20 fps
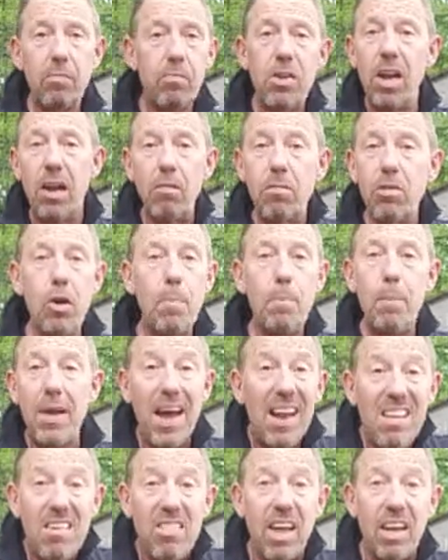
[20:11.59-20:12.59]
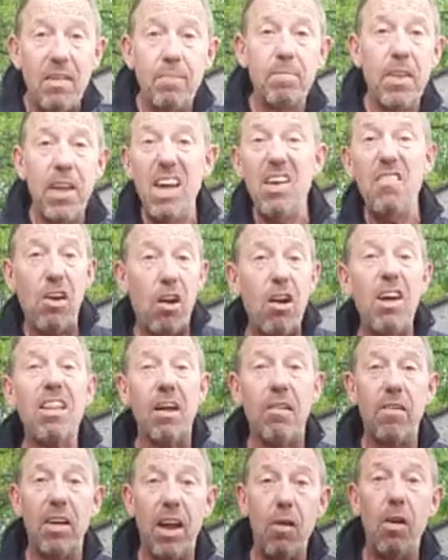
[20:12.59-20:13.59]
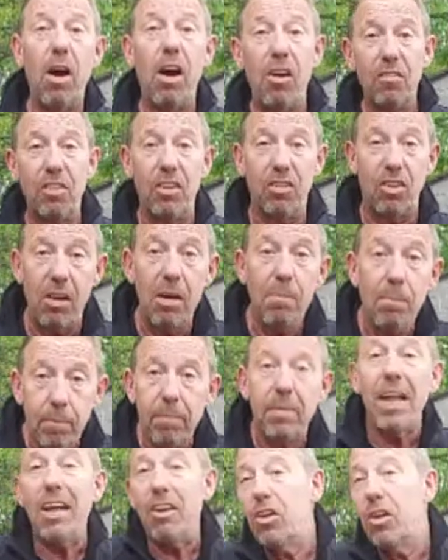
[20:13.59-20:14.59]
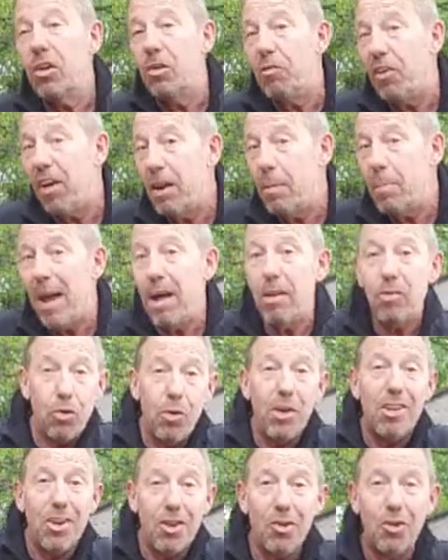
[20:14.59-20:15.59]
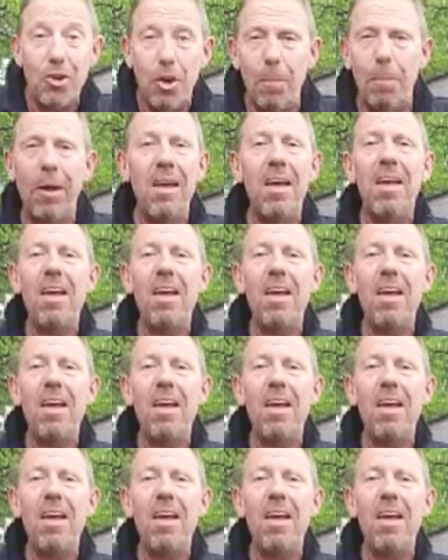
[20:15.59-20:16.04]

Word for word: You know, could be anything. Even I don't know half the time. That's good fun about doing this job.